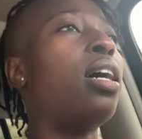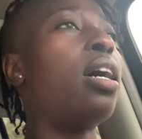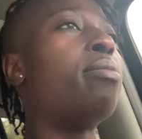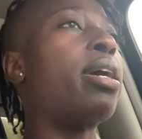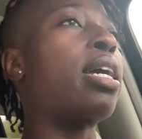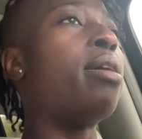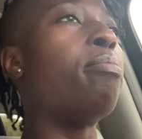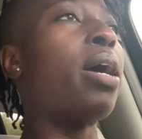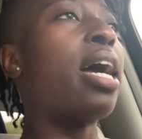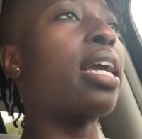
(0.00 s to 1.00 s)
I come
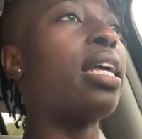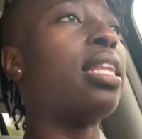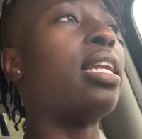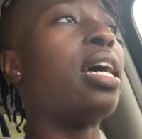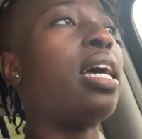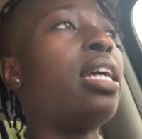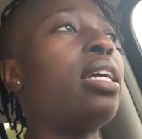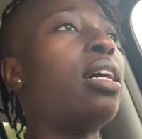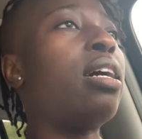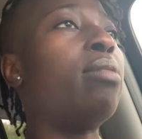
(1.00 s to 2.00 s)
back and then
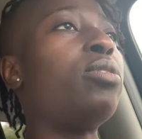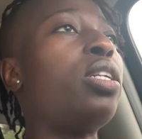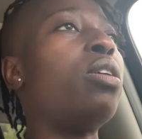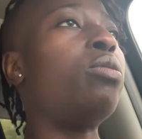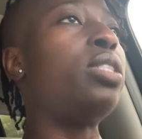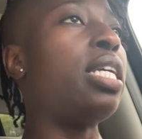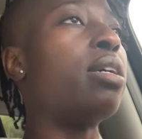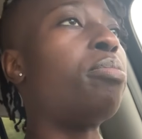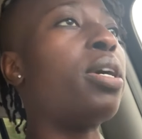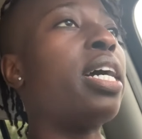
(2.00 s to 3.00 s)
I,
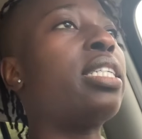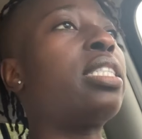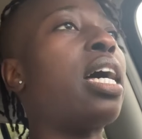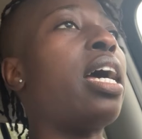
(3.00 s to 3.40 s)
decompress.